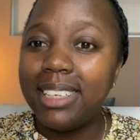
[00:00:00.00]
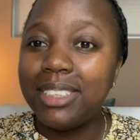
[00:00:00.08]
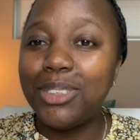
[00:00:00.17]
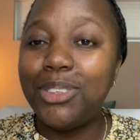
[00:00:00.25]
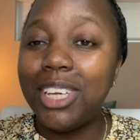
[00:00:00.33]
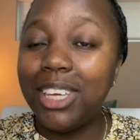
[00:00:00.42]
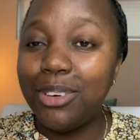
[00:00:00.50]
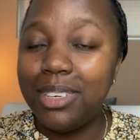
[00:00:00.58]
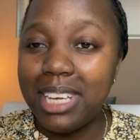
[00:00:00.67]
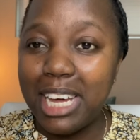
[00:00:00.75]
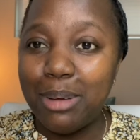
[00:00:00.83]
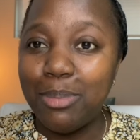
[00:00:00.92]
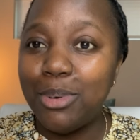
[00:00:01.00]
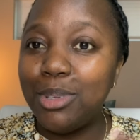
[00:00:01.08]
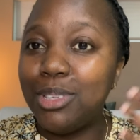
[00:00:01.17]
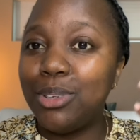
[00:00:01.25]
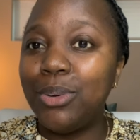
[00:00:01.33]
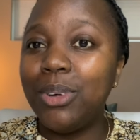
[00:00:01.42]
So take your time.
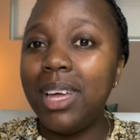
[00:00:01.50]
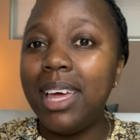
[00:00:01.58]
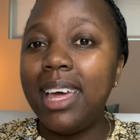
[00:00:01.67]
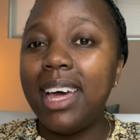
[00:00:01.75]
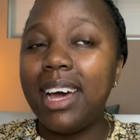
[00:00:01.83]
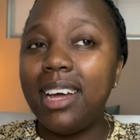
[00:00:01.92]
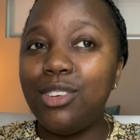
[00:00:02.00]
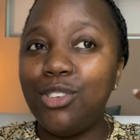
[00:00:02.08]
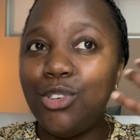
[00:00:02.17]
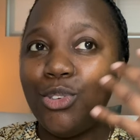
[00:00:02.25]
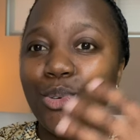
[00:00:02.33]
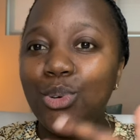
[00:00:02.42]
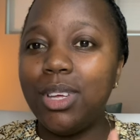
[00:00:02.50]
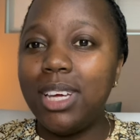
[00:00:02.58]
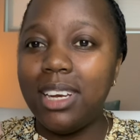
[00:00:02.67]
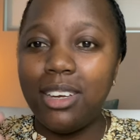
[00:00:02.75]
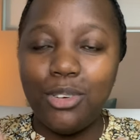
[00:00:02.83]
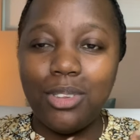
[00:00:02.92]
Also, as you
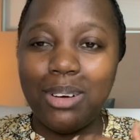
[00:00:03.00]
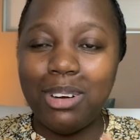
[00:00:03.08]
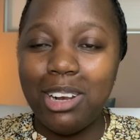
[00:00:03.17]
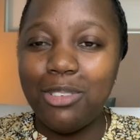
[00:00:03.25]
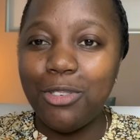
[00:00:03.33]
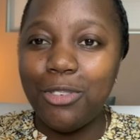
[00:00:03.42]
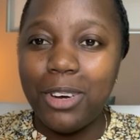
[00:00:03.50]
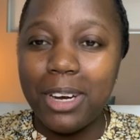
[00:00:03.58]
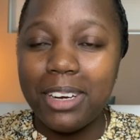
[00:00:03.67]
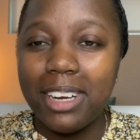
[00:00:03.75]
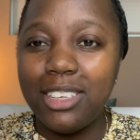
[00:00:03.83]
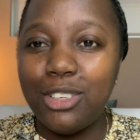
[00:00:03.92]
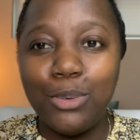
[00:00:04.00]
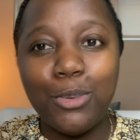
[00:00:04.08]
get into the world of fragrance,